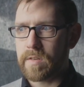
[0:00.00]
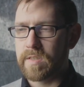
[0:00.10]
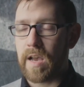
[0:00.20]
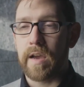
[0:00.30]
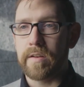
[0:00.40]

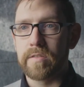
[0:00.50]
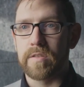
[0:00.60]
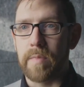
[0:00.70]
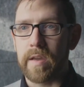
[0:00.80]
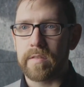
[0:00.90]
designed
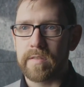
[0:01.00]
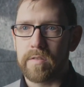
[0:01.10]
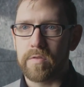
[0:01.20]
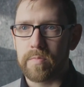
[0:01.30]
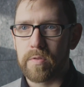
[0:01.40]
to make the
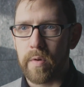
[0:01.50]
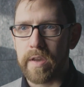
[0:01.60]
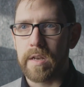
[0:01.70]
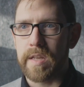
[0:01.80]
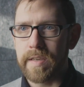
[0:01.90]
setup
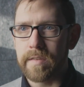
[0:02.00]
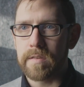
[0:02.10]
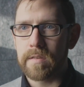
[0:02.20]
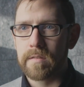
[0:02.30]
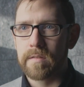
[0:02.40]
quick and
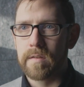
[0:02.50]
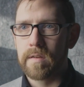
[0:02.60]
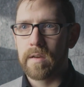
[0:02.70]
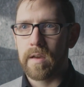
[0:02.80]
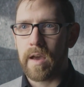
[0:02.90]
easy.
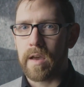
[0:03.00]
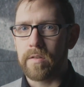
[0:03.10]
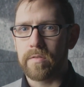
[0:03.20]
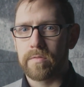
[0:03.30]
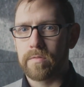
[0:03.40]

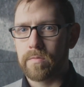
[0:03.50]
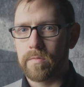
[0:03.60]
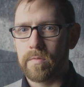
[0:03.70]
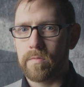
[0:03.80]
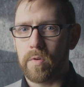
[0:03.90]
And
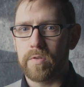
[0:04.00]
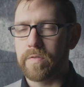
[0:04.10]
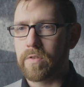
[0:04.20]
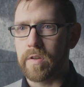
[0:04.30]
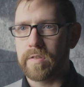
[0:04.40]
once
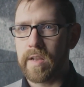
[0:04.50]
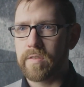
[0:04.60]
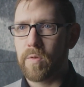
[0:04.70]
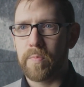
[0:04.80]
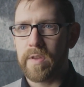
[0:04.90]
you've got it
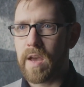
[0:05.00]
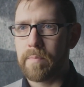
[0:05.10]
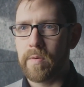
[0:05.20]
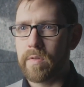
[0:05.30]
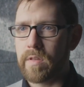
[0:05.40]
set up and you're
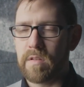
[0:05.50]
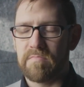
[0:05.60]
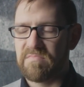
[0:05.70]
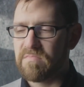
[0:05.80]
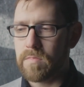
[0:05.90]
happy with it,
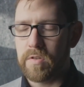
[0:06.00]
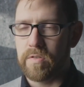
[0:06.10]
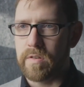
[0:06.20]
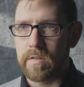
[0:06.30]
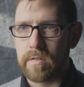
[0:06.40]
you
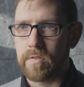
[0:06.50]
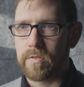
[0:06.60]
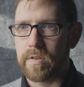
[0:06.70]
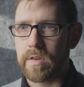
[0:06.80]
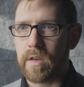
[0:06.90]
shouldn't need to
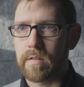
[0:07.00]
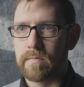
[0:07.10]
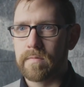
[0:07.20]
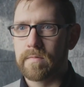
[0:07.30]
touch it again.